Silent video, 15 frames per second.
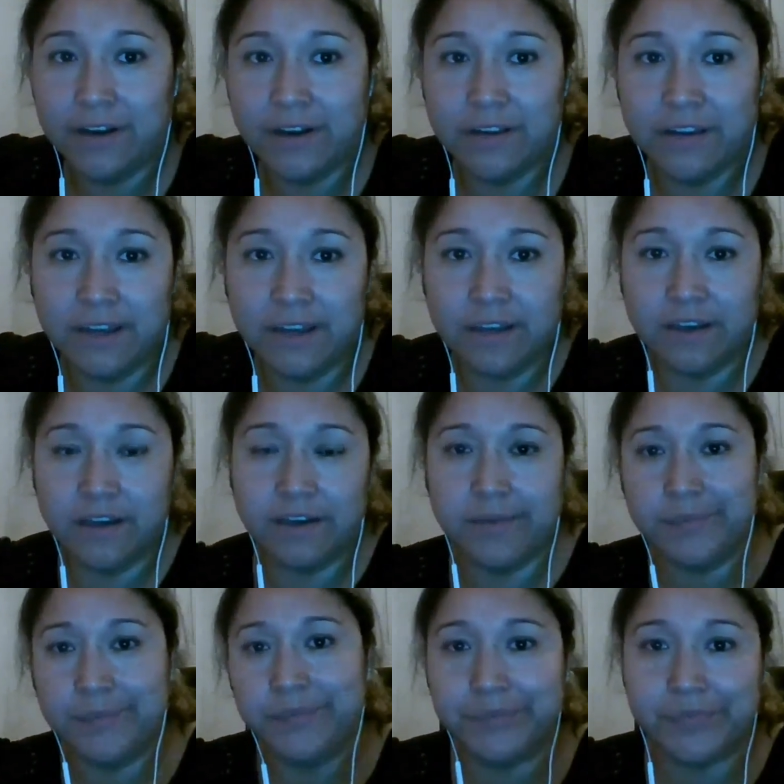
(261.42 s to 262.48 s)
a
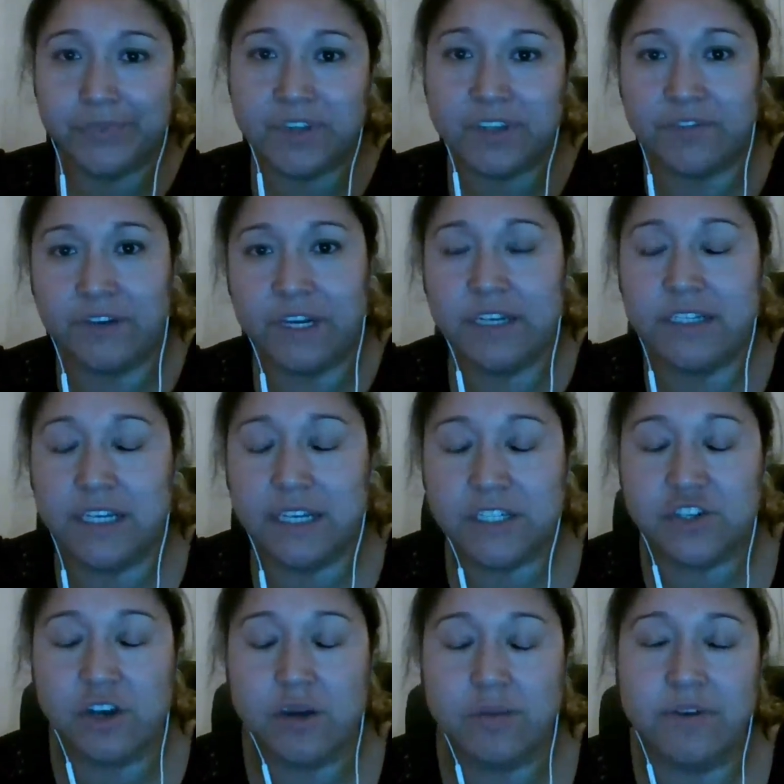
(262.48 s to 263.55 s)
defined,
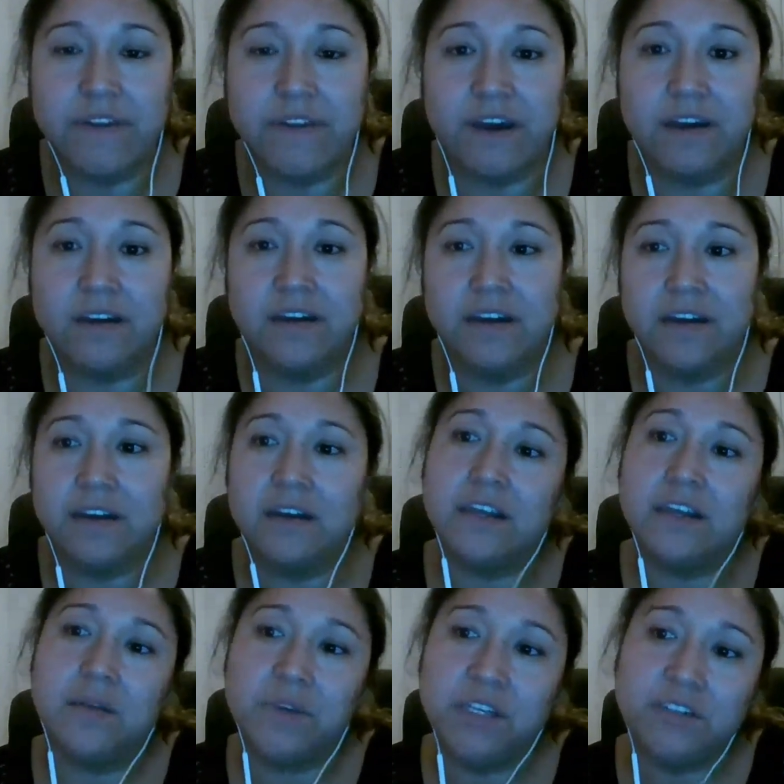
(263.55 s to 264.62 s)
trauma that
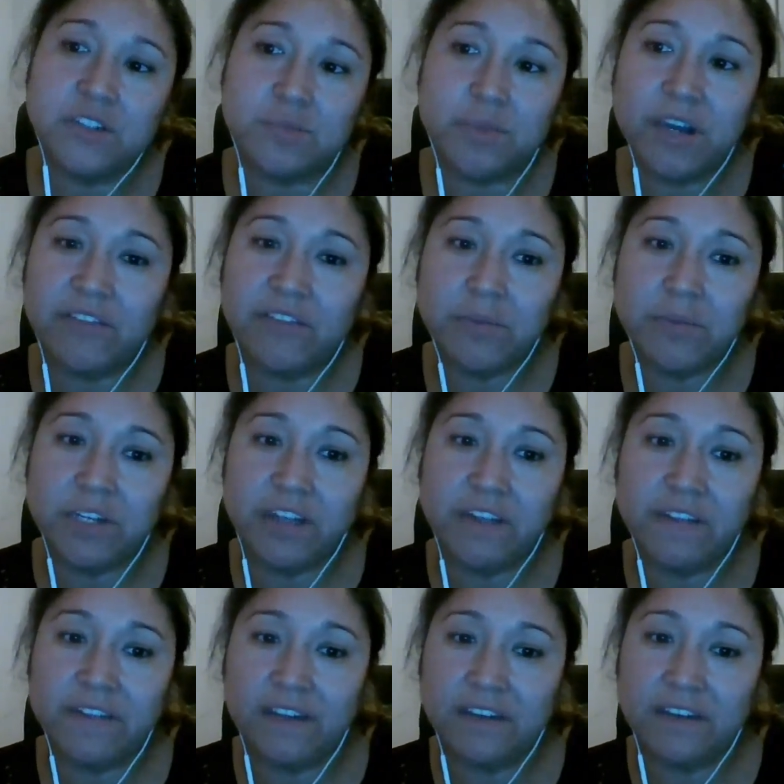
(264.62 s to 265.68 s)
can be used by everybody,
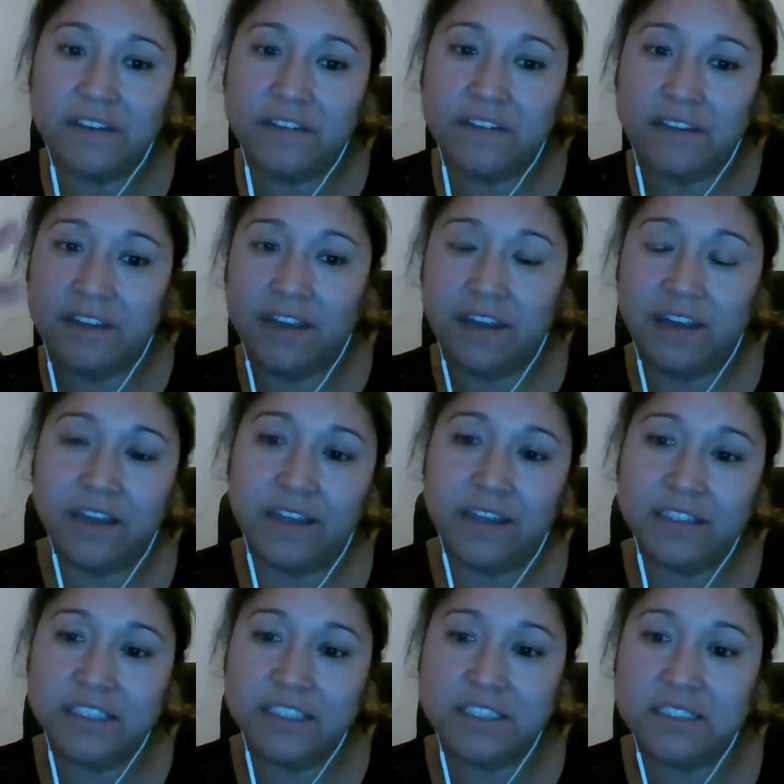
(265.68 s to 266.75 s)
then it can
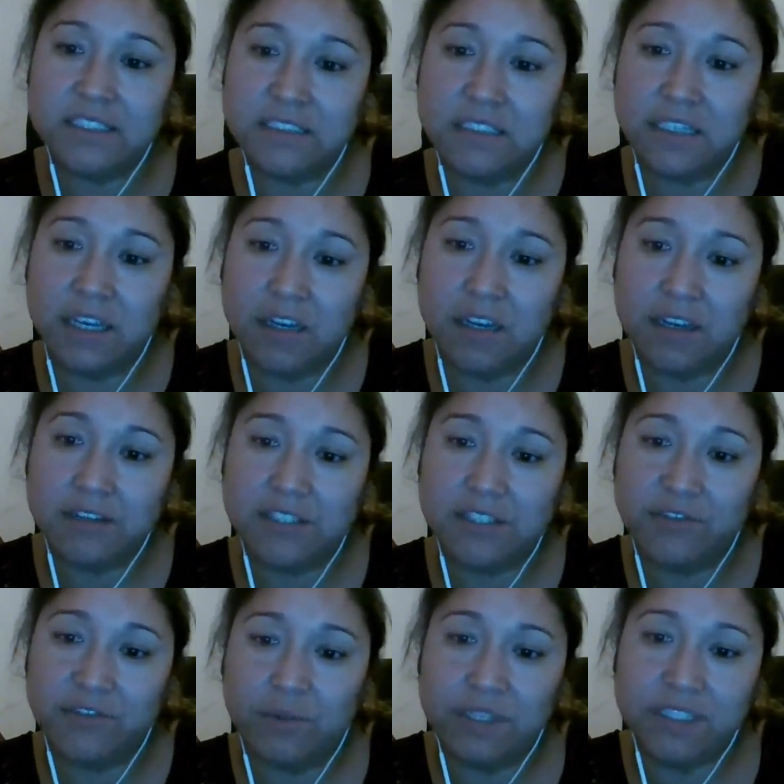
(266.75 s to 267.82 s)
just
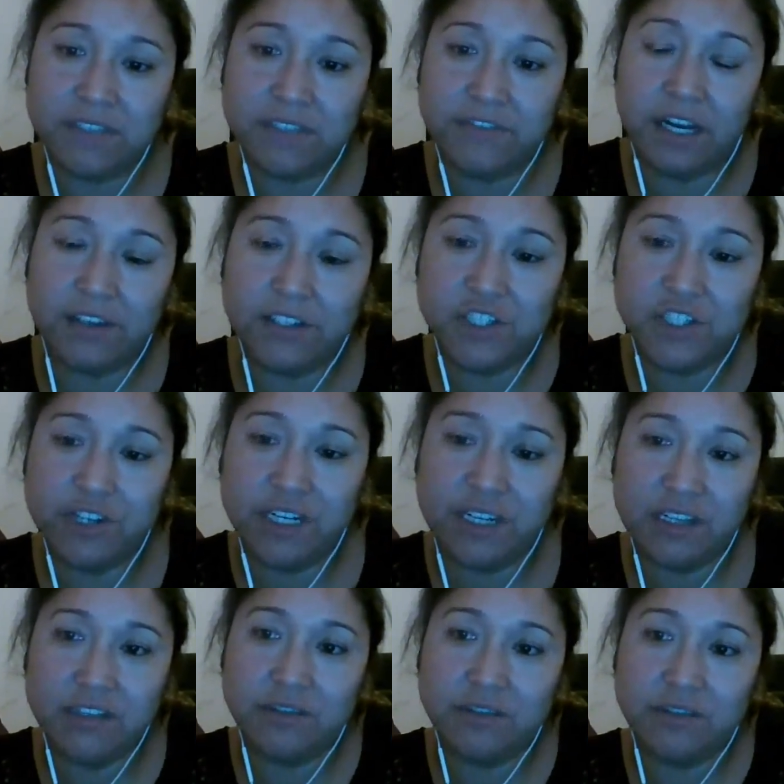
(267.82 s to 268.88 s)
different ways of how to treat
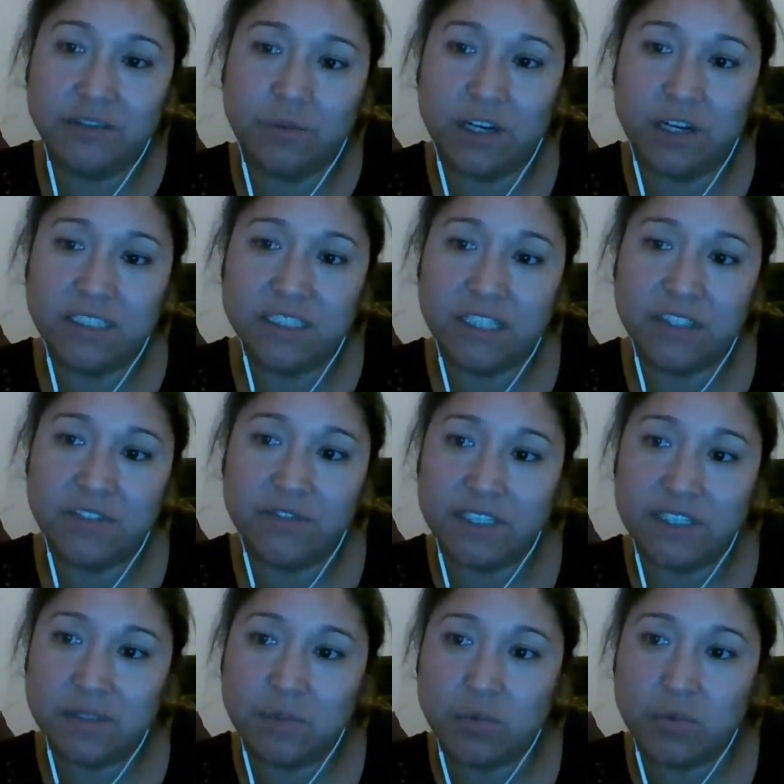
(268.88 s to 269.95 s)
it. Whereas if
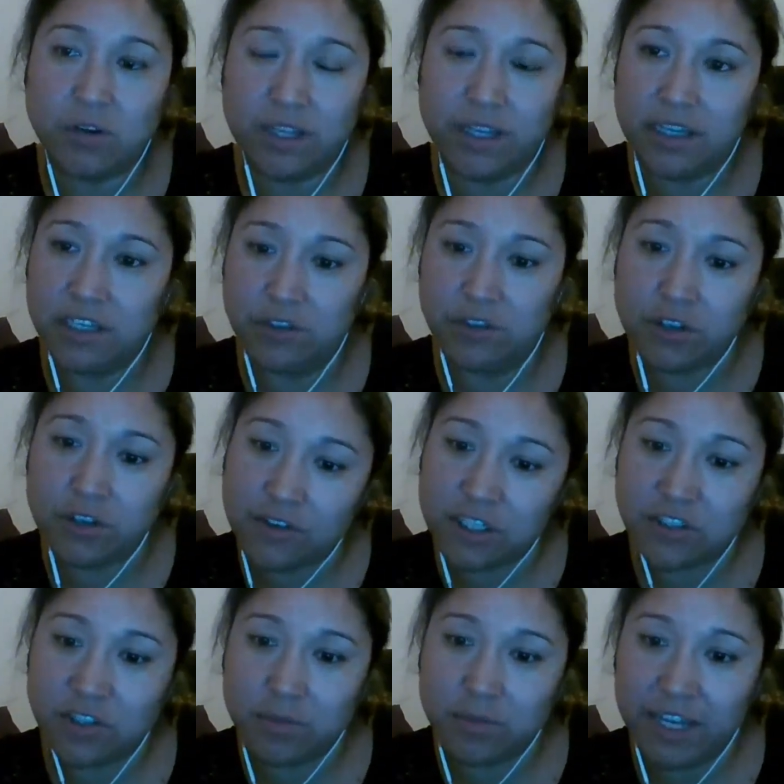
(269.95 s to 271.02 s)
it's more like a
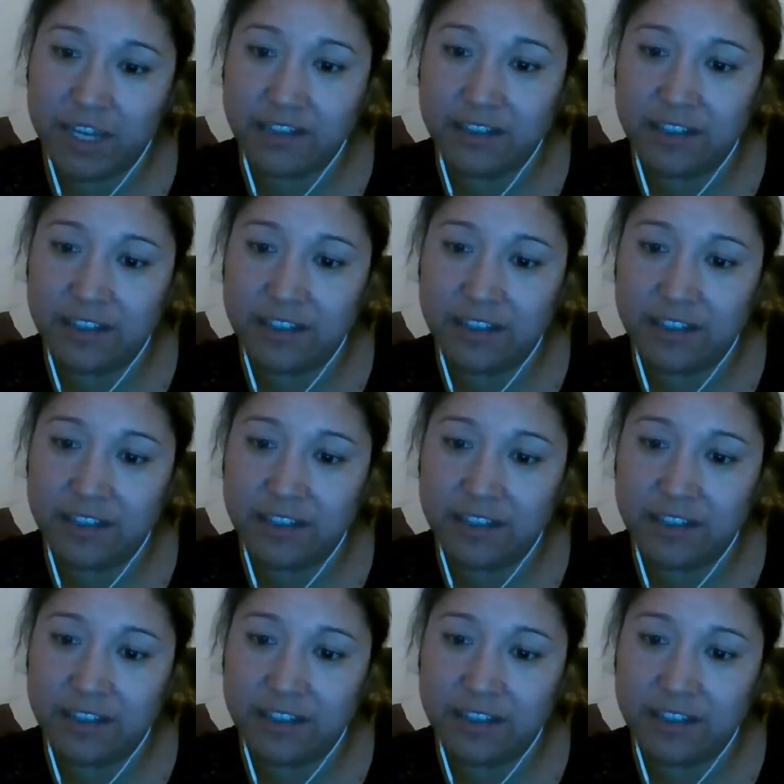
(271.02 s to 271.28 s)
universal plan,